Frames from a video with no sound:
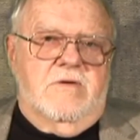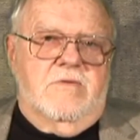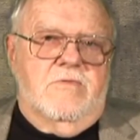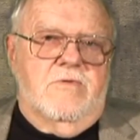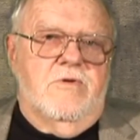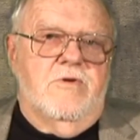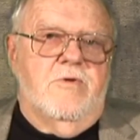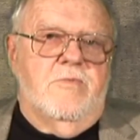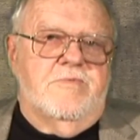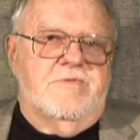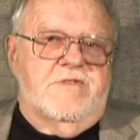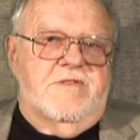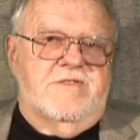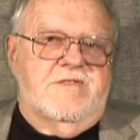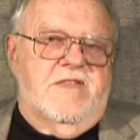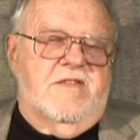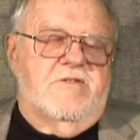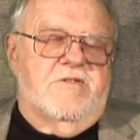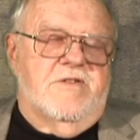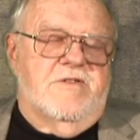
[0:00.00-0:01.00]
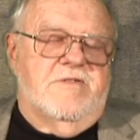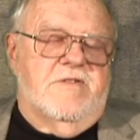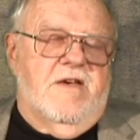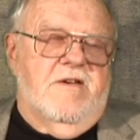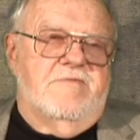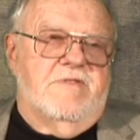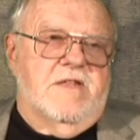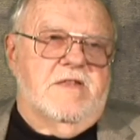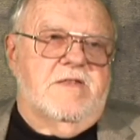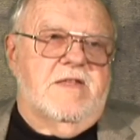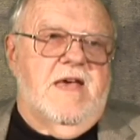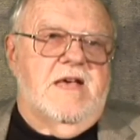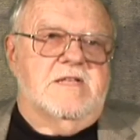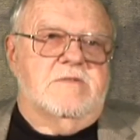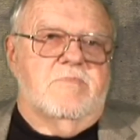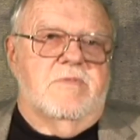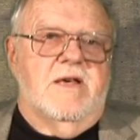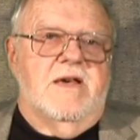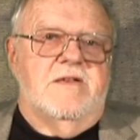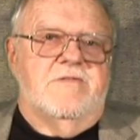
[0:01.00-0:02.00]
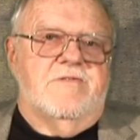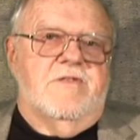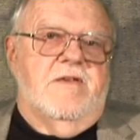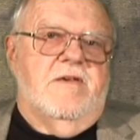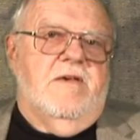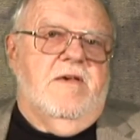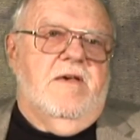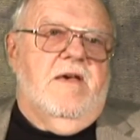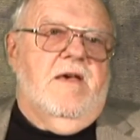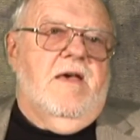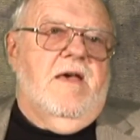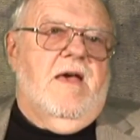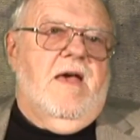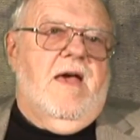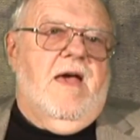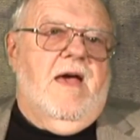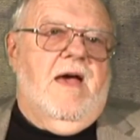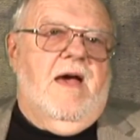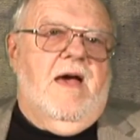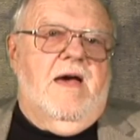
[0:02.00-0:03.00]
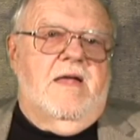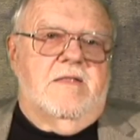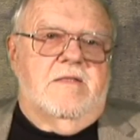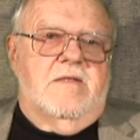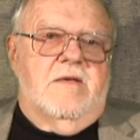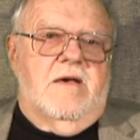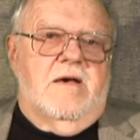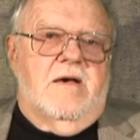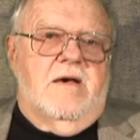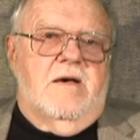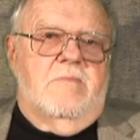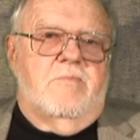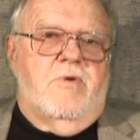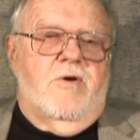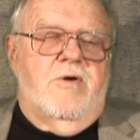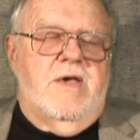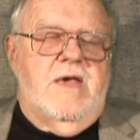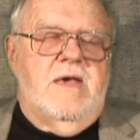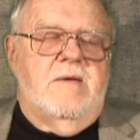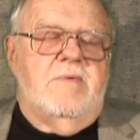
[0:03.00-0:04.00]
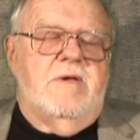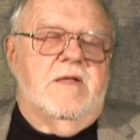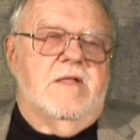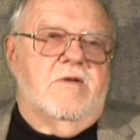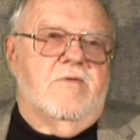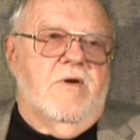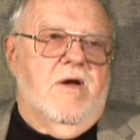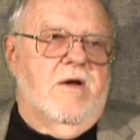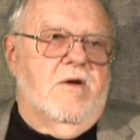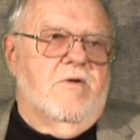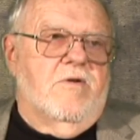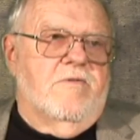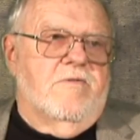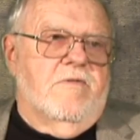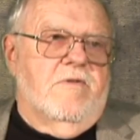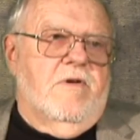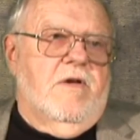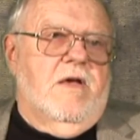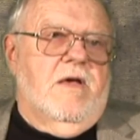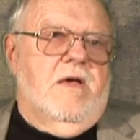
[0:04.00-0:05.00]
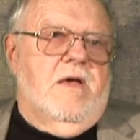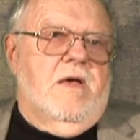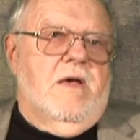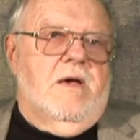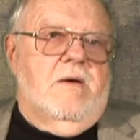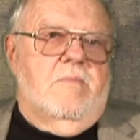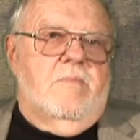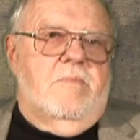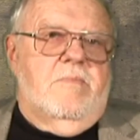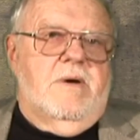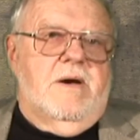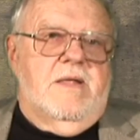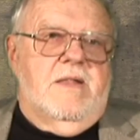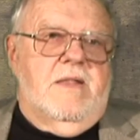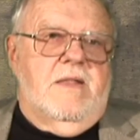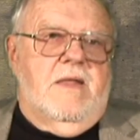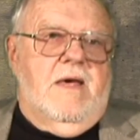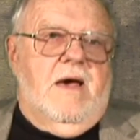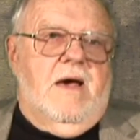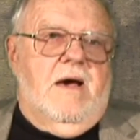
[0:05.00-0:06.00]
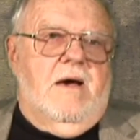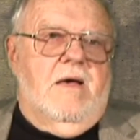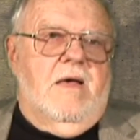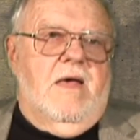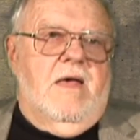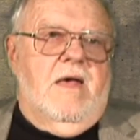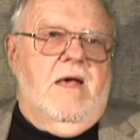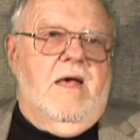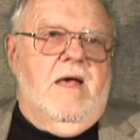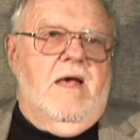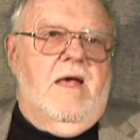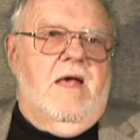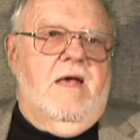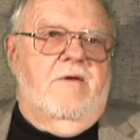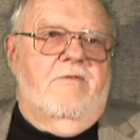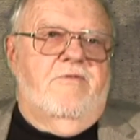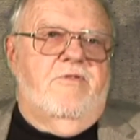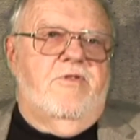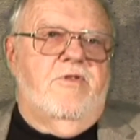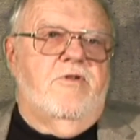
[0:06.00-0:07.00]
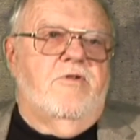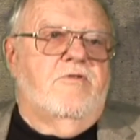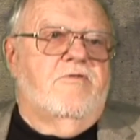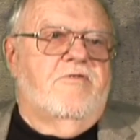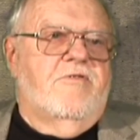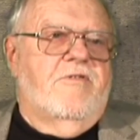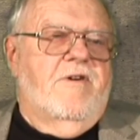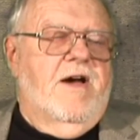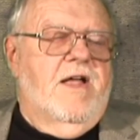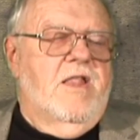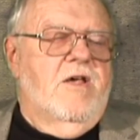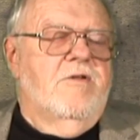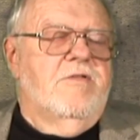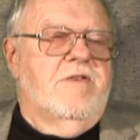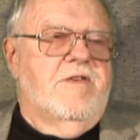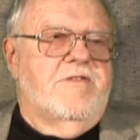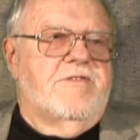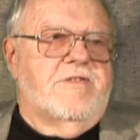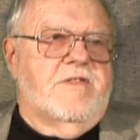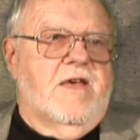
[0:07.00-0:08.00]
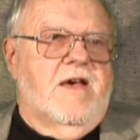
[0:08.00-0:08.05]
groups, this sort of stuff that takes place at Bohemian Grove. But if you follow this